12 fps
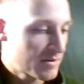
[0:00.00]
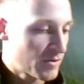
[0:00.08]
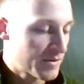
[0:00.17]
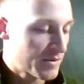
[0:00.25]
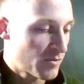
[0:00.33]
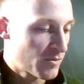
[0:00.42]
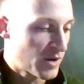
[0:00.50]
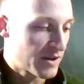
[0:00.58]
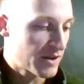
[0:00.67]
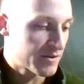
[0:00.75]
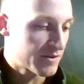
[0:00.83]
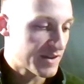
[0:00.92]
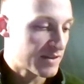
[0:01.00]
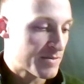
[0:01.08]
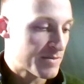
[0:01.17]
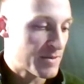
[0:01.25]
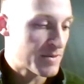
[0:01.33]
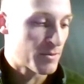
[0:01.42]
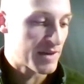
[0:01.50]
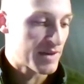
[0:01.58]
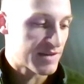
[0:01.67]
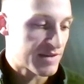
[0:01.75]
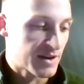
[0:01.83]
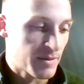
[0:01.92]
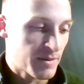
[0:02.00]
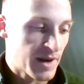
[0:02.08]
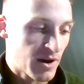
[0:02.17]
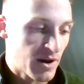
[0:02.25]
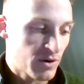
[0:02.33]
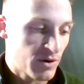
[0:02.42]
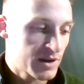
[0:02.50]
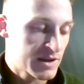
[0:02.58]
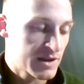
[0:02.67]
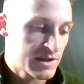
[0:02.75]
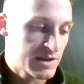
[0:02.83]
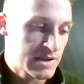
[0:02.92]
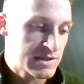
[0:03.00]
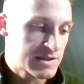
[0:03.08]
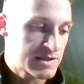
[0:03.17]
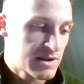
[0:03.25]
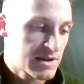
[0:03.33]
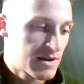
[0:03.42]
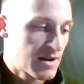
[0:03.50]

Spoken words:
one other thing that people may think about is,